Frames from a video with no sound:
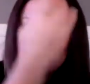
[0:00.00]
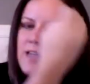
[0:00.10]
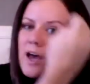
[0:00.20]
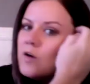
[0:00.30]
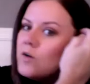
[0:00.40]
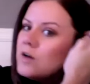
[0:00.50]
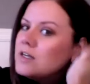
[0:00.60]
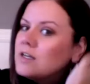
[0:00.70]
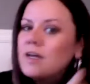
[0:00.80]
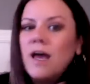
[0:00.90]
So,
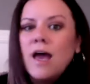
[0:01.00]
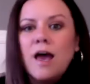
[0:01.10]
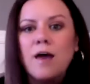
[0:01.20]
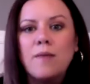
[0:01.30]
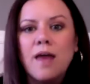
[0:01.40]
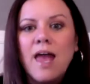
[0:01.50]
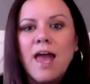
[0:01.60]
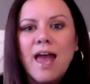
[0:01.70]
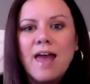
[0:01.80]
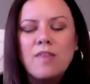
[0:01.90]
and
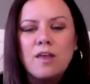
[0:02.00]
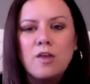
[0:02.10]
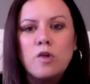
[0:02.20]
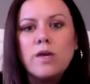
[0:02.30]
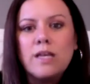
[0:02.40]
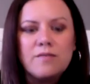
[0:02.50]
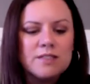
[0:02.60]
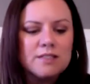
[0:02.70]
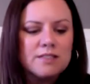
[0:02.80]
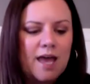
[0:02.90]
you could
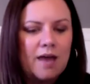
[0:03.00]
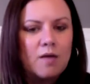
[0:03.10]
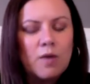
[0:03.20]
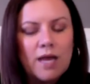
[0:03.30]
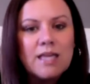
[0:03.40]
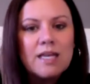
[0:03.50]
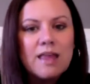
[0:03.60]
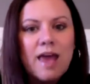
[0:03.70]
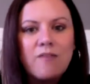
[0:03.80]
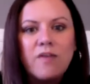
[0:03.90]
even say, and in
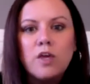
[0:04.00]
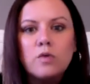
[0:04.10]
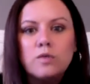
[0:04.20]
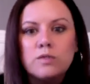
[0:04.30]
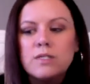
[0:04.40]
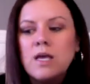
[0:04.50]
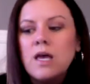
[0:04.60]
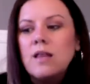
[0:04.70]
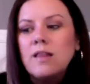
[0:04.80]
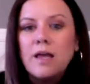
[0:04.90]
the FAQs,
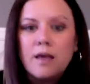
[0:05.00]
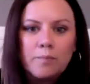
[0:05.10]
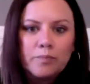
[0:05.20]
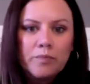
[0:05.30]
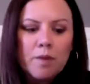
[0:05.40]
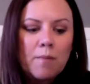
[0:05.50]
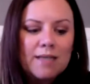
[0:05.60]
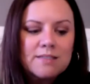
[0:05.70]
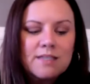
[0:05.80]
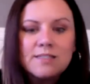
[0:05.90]
like
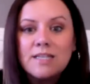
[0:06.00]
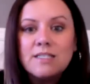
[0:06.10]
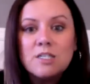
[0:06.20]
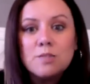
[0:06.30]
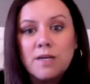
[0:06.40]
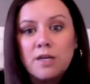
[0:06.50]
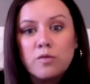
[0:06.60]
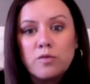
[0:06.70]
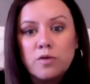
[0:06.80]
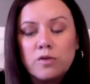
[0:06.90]
mine says, I teach Monday
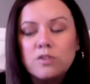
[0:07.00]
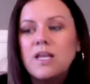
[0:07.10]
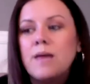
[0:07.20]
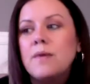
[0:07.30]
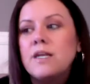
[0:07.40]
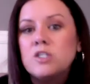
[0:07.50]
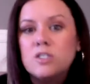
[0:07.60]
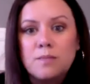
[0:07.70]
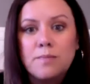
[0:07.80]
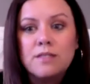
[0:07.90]
through Thursday, but it
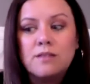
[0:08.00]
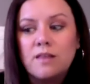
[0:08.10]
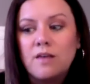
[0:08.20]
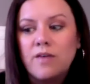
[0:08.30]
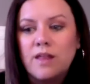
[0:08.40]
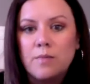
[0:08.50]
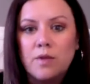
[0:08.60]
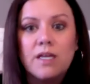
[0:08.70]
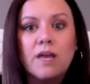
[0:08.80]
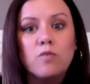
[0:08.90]
just depends on the
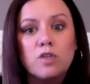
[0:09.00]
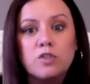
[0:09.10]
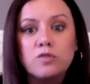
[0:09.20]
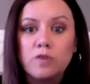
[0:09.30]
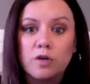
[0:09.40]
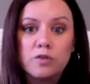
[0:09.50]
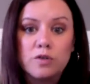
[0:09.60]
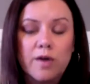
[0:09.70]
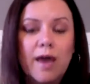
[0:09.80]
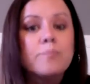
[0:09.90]
availability of which instructor
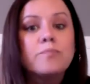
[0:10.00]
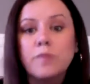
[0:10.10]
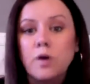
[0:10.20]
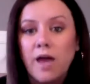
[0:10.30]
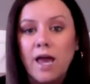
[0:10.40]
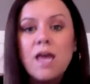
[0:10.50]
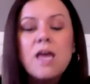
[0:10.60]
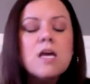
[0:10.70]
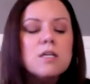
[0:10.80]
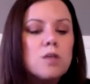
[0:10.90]
you get. Okay.
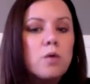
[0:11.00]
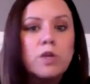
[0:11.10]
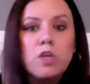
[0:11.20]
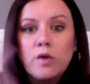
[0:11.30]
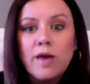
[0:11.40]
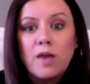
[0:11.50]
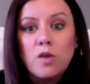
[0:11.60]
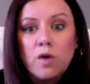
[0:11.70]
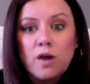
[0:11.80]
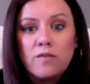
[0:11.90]
So when you get
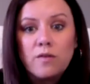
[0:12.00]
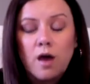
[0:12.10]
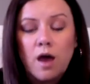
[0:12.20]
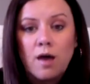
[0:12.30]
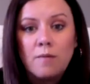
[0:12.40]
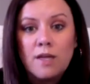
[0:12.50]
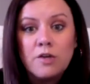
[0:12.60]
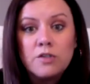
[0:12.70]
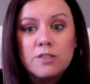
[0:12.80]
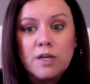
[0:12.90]
your, and
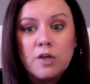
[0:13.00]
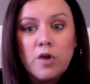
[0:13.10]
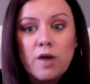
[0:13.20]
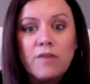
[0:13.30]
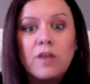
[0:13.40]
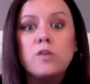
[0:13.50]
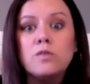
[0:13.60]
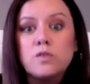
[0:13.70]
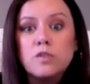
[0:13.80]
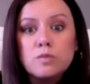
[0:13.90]
you're sending your
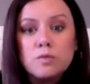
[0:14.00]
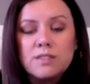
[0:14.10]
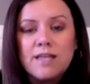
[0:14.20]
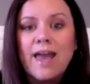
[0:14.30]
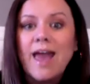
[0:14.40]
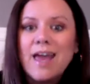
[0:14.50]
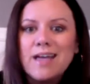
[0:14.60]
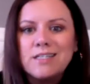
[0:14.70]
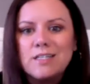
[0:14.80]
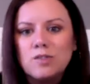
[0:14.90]
FAQs, yours will say, hey, I
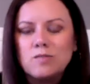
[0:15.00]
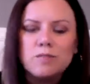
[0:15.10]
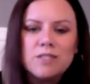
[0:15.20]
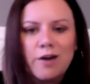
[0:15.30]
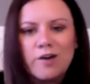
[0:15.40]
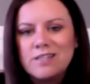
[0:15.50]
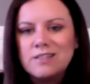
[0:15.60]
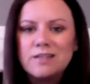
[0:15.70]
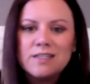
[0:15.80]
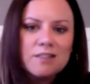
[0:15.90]
teach Saturdays,
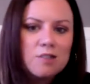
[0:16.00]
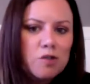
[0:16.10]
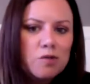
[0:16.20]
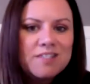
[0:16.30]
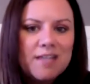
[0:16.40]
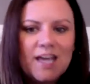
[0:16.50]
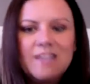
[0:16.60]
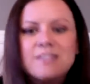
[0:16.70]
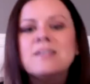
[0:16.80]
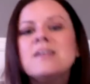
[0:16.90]
Sundays, and Tuesdays.